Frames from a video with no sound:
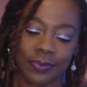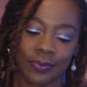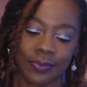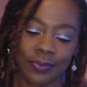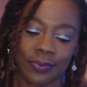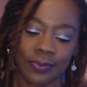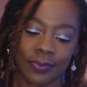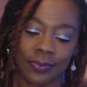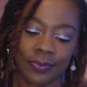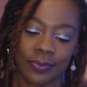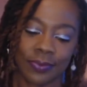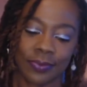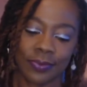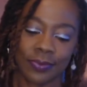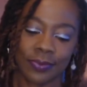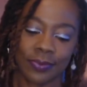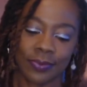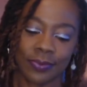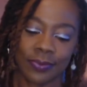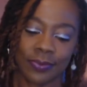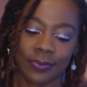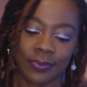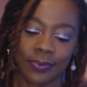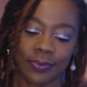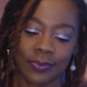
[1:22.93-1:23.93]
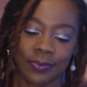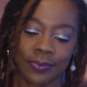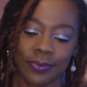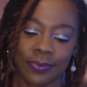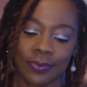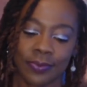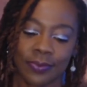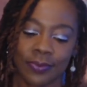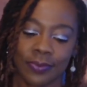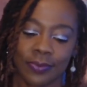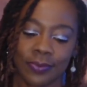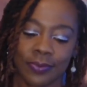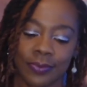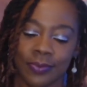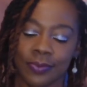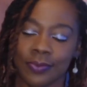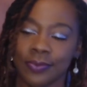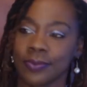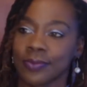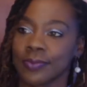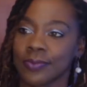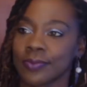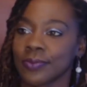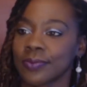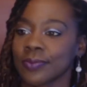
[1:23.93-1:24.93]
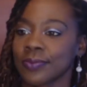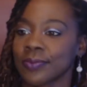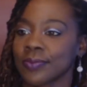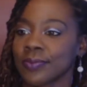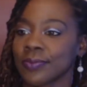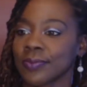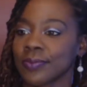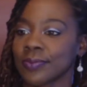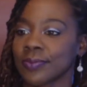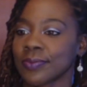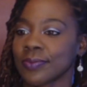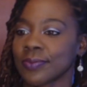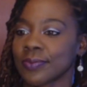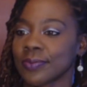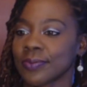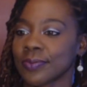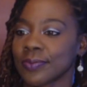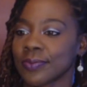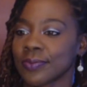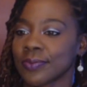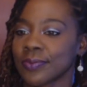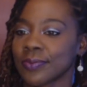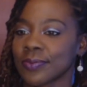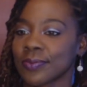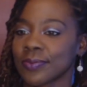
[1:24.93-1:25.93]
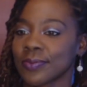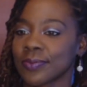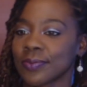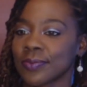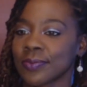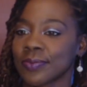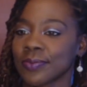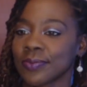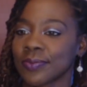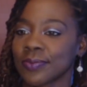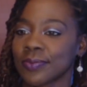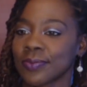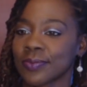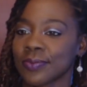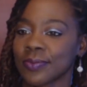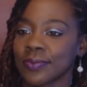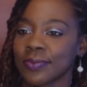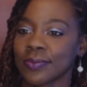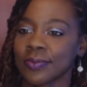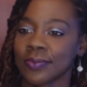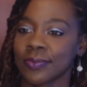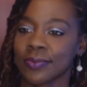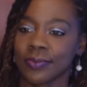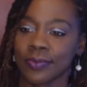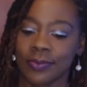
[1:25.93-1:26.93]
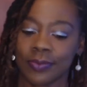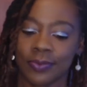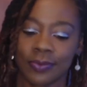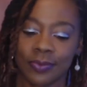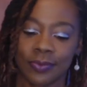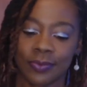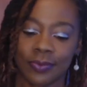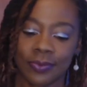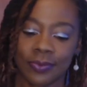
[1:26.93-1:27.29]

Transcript: No words are spoken by the person on screen.